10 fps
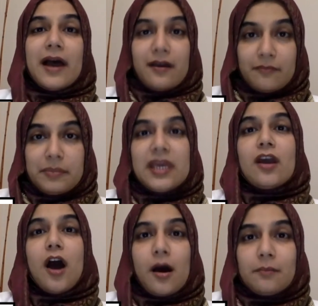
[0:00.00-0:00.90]
a B
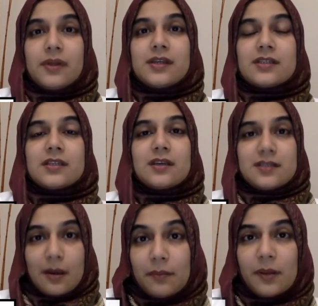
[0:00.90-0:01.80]
complex
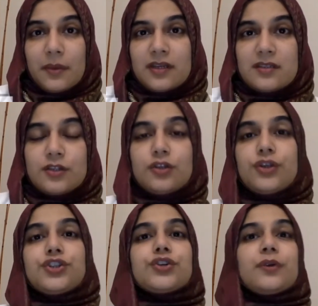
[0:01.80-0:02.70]
supplement to
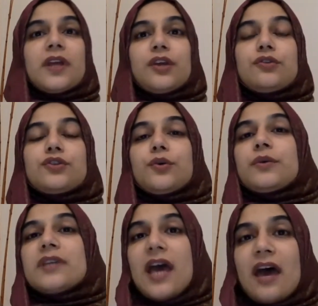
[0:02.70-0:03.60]
ensure that you
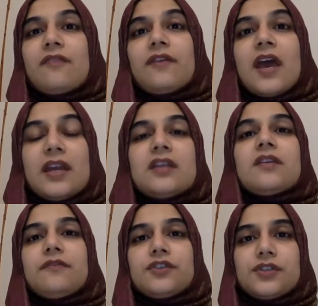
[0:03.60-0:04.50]
don't have any
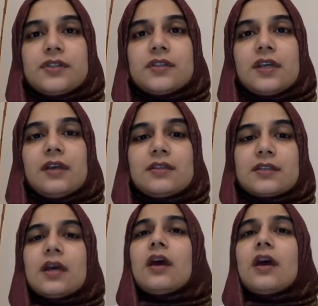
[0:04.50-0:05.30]
deficiencies